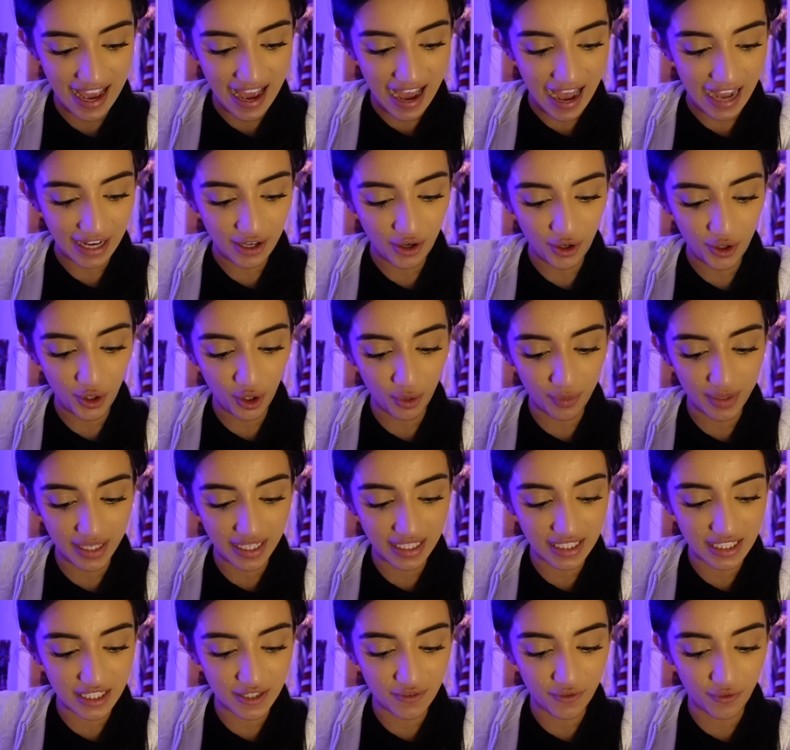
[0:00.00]
I got
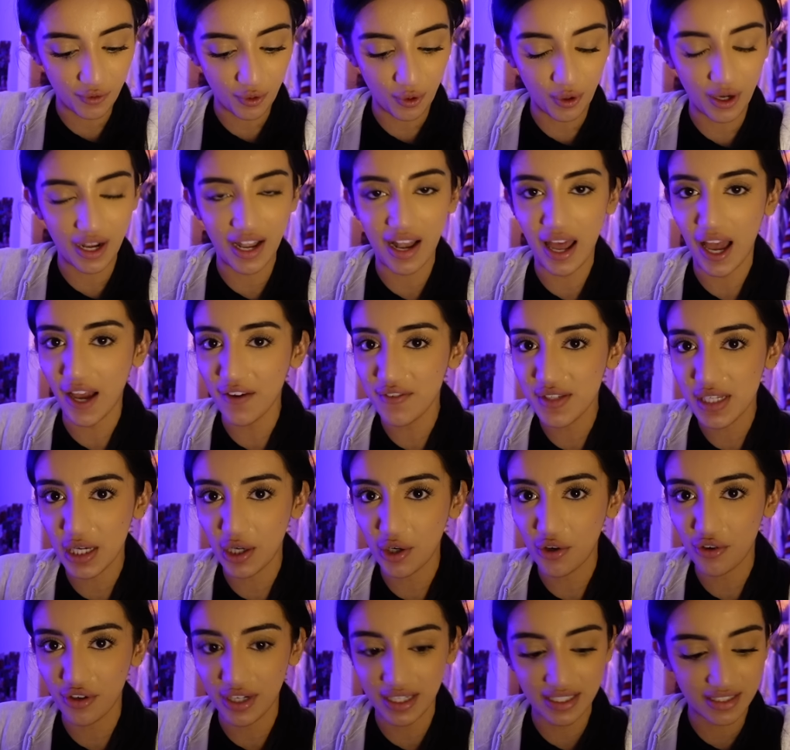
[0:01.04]
nominated for Lifestyle
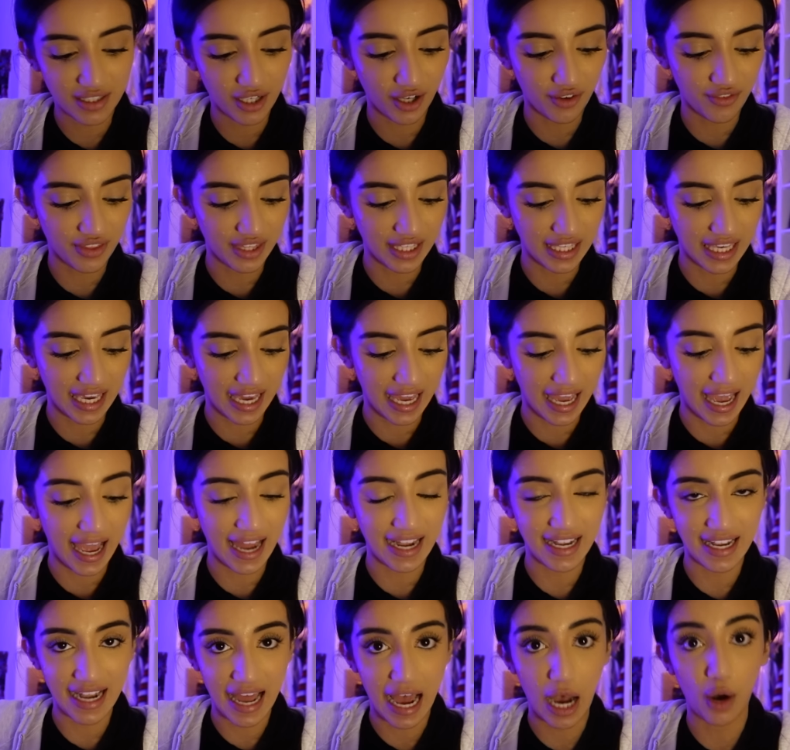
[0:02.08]
Creator of the Year
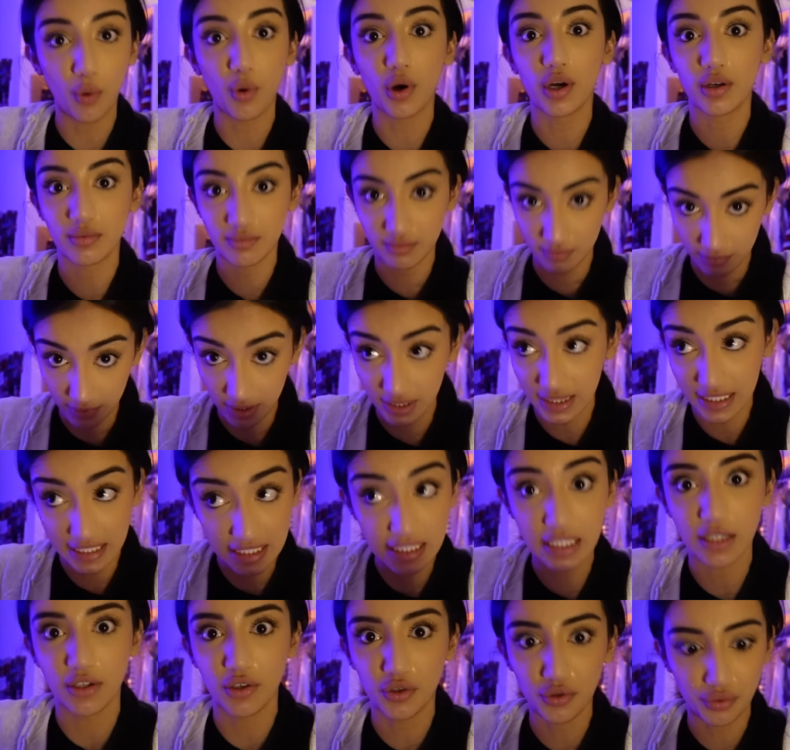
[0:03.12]
and now
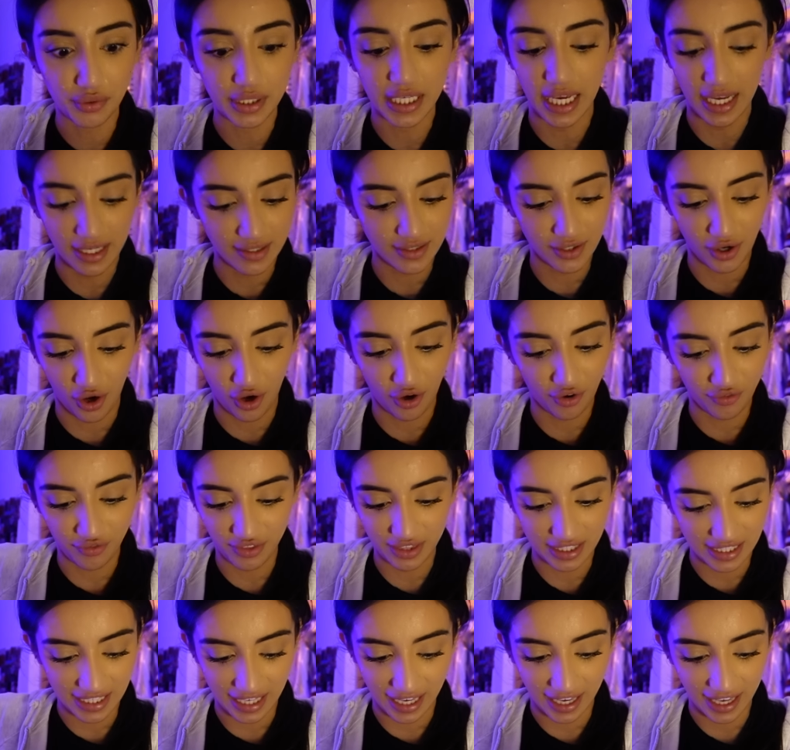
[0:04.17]
the Creator of the
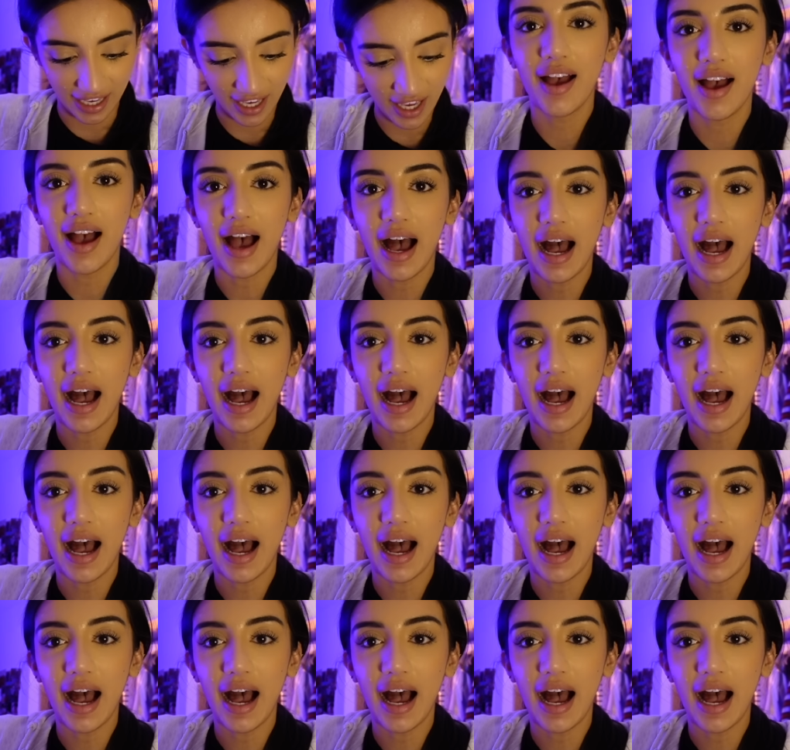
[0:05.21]
Year.